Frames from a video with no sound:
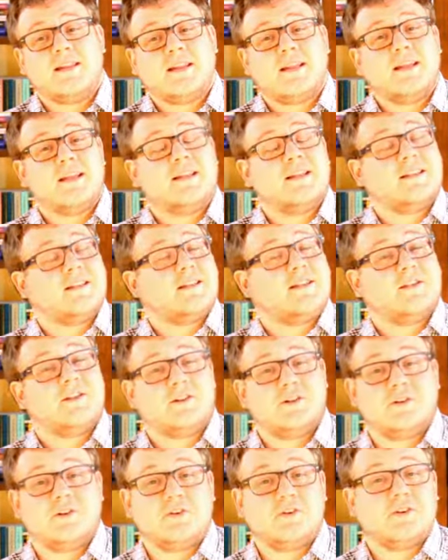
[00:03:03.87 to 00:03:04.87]
he is
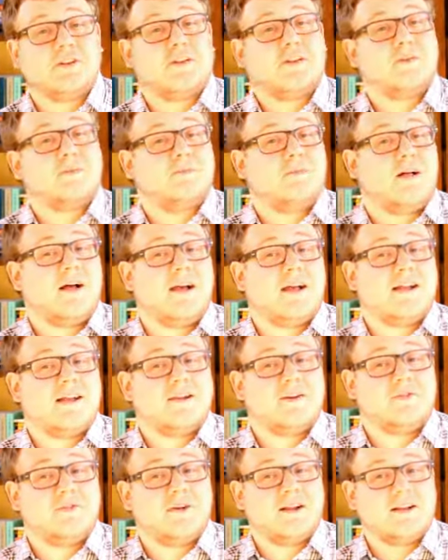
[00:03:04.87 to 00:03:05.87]
certainly applying
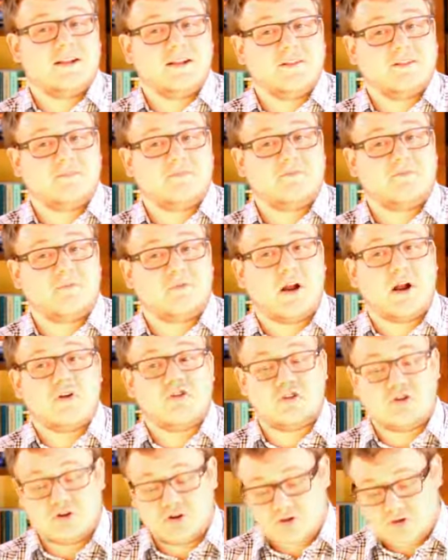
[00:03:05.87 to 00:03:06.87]
a great deal of
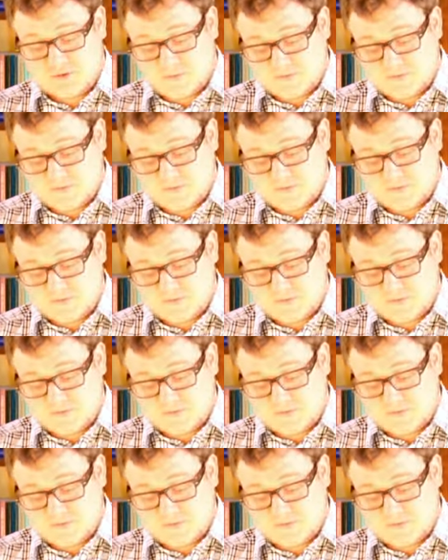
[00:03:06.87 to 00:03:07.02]
pressure.